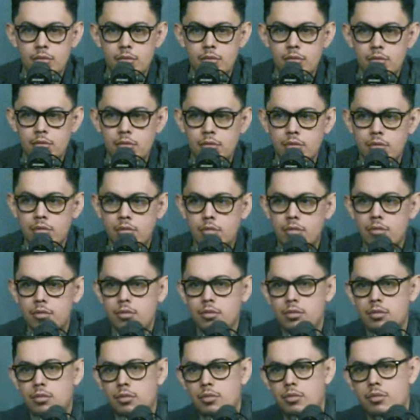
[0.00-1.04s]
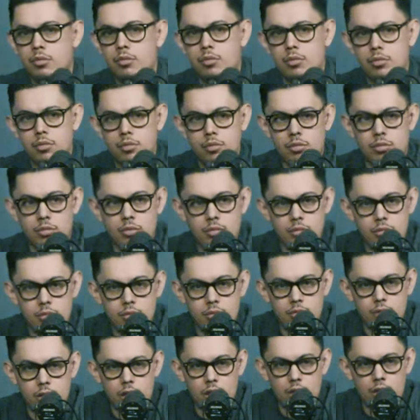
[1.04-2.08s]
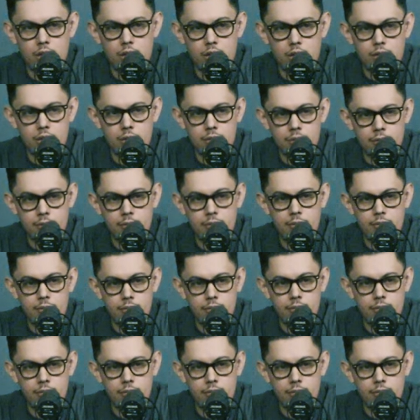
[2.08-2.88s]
(not speaking)